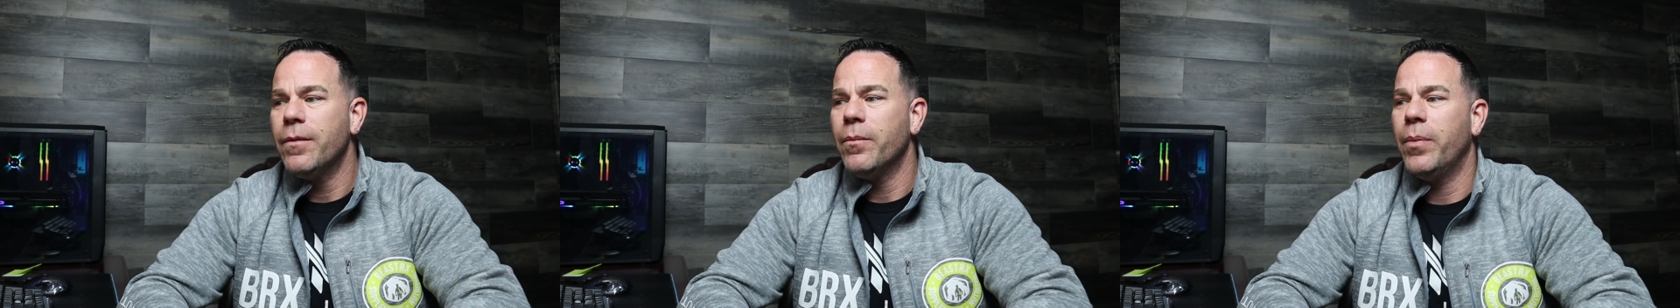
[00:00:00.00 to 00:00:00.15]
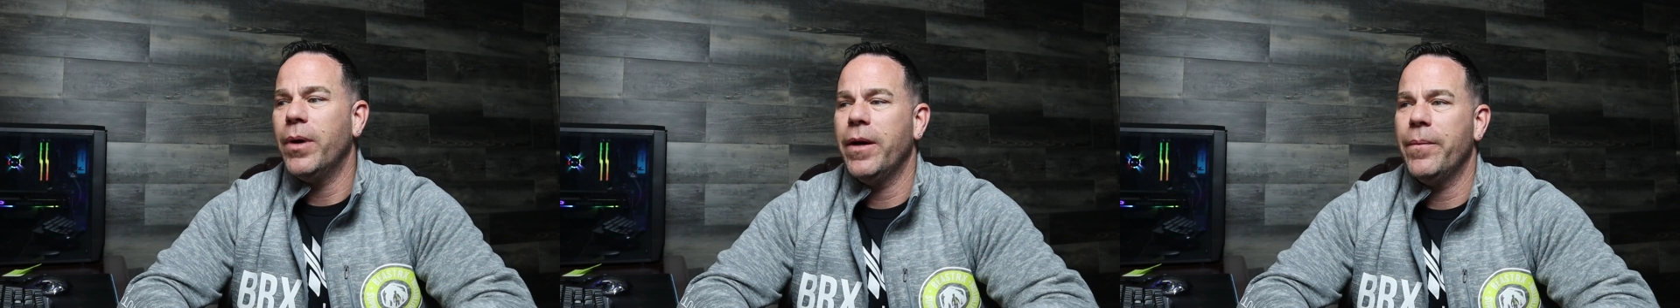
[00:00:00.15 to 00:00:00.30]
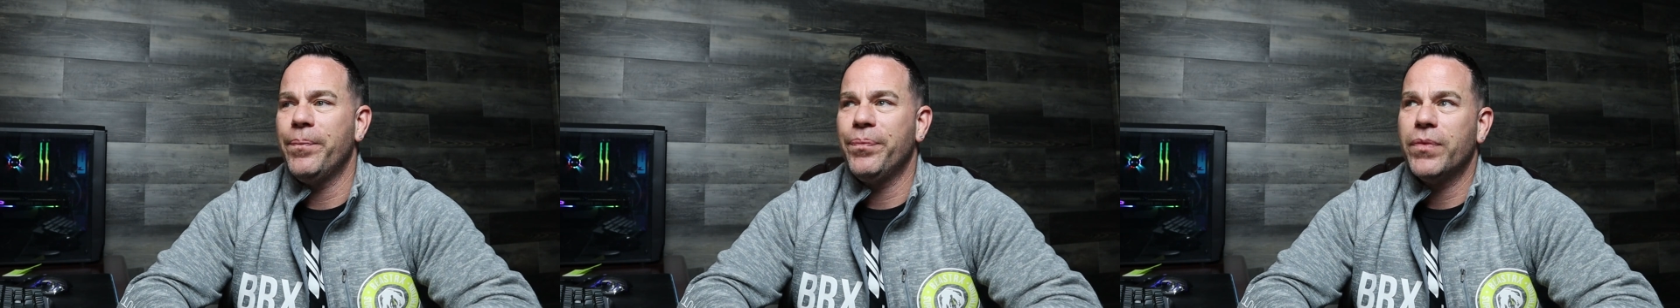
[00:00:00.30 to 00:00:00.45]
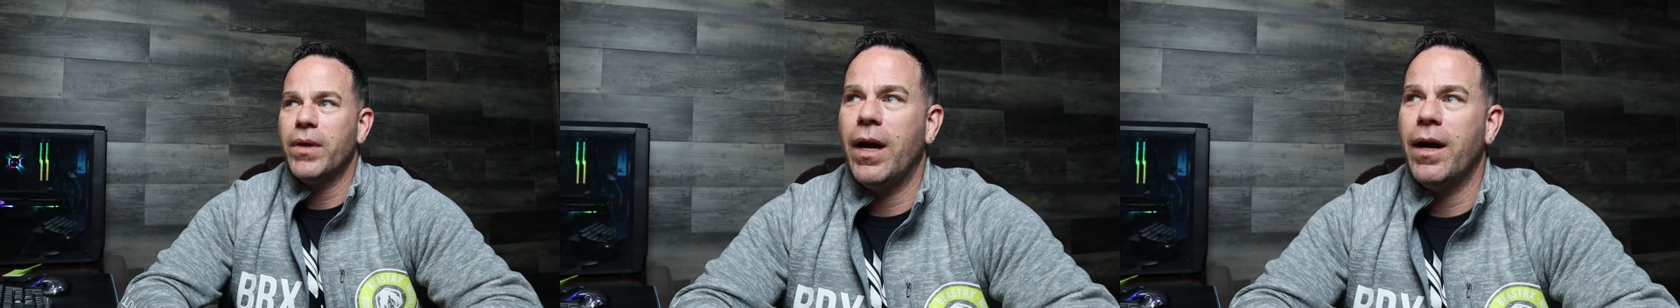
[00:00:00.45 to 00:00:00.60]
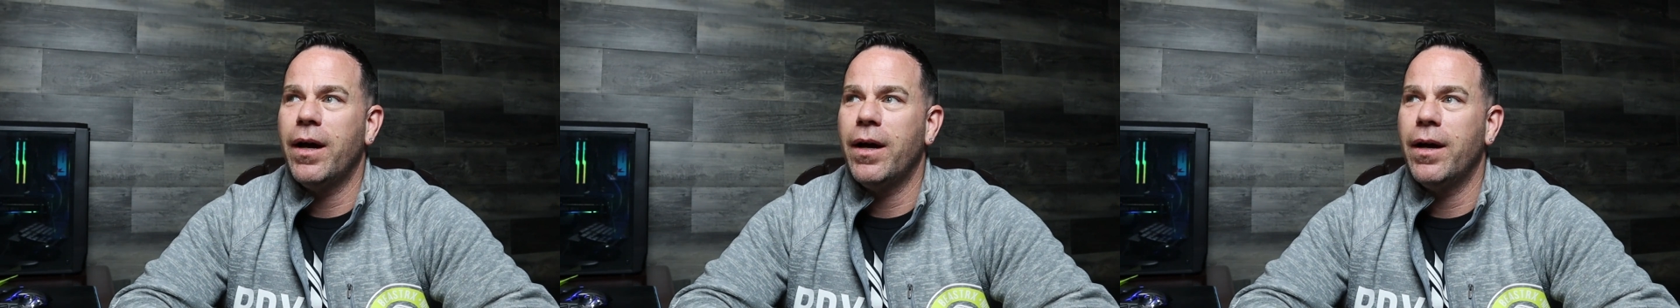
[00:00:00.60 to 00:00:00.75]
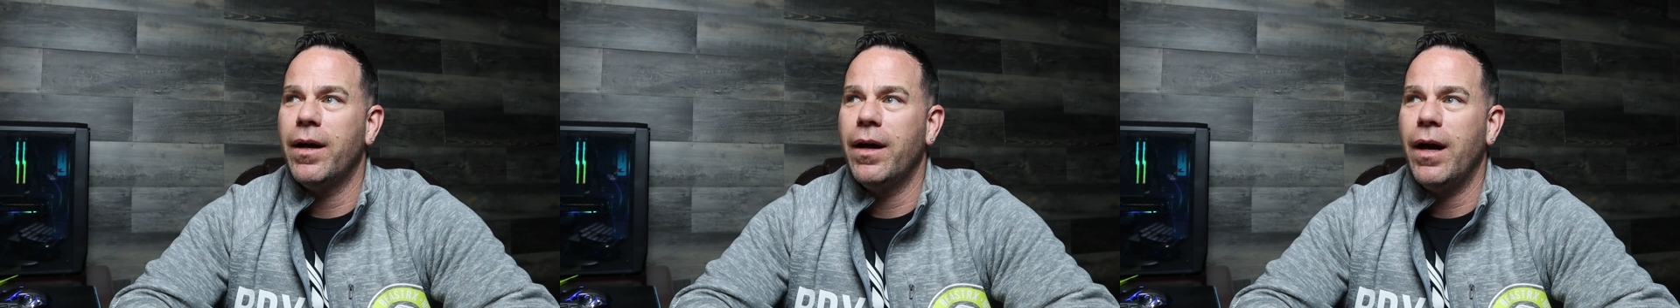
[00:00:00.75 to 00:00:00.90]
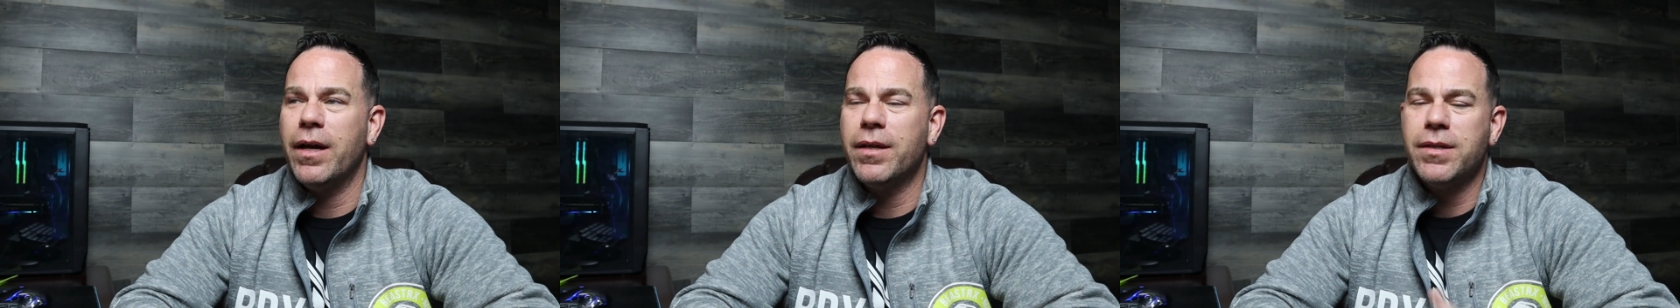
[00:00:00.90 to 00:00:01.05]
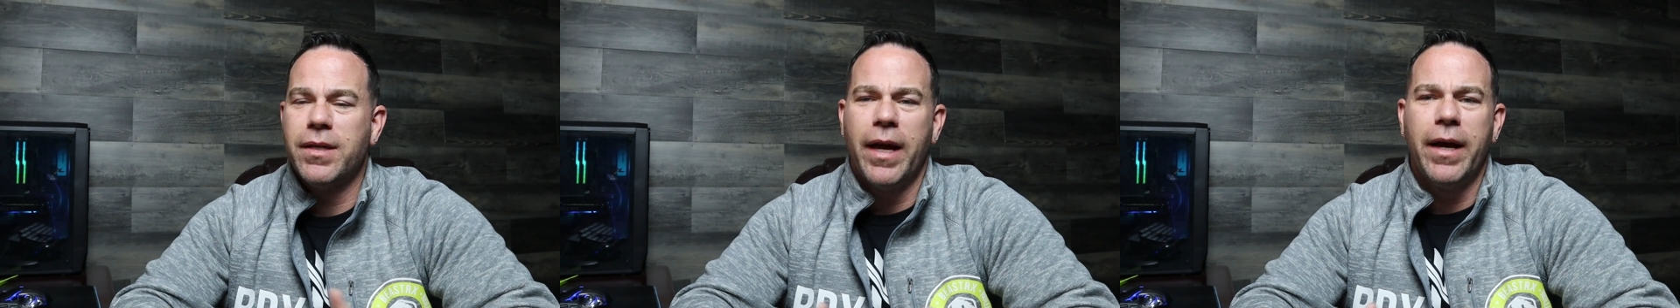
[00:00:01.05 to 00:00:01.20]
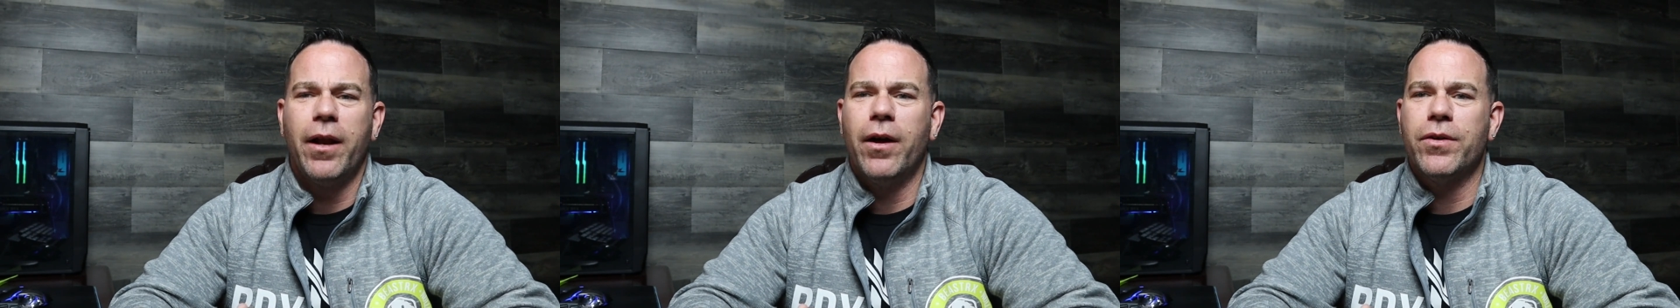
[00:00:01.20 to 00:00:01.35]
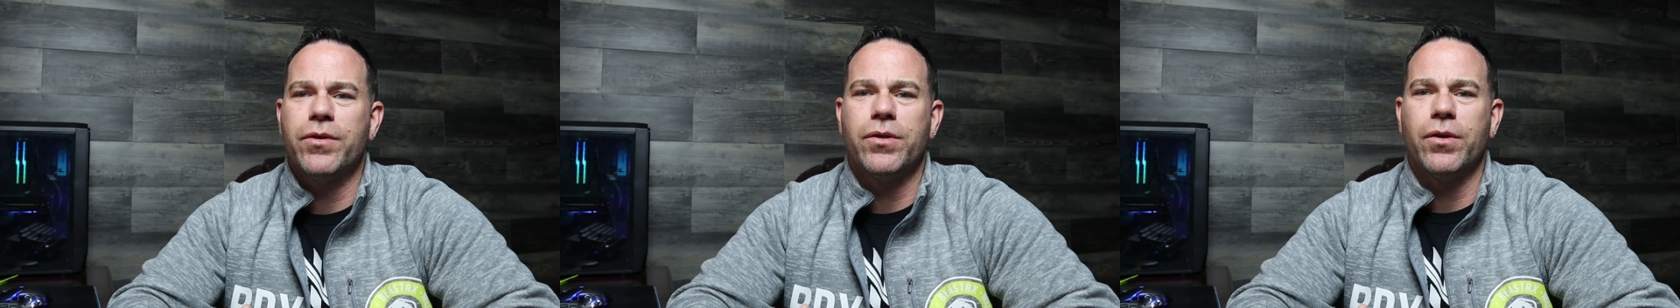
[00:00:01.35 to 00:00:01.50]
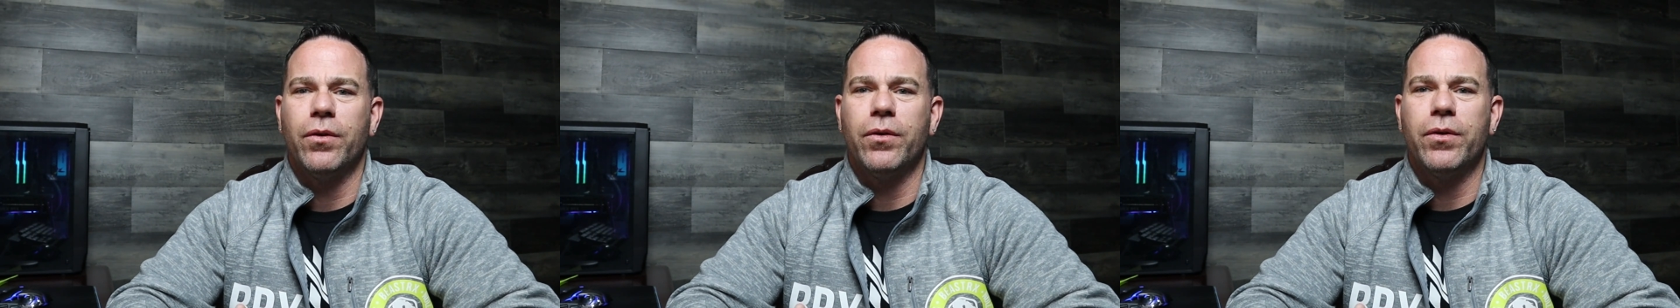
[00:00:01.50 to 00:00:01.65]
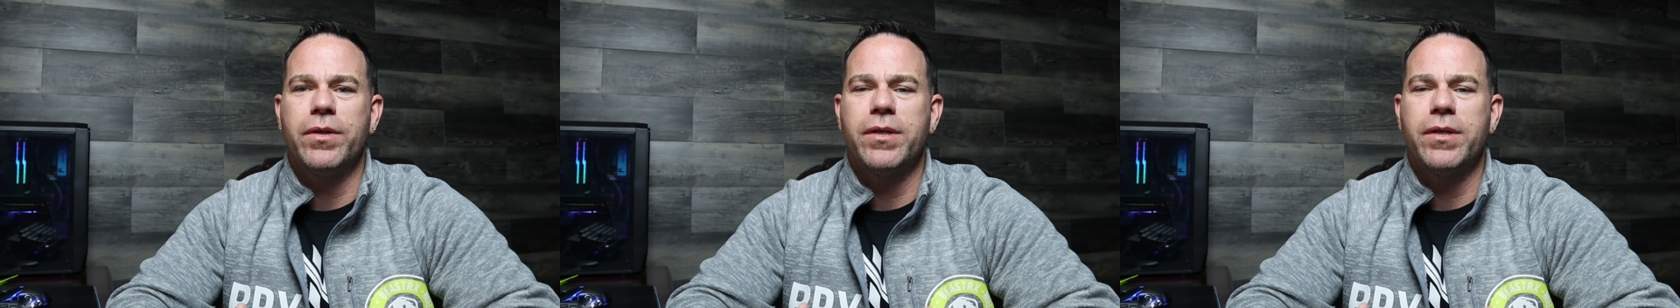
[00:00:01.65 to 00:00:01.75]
But a side hustle,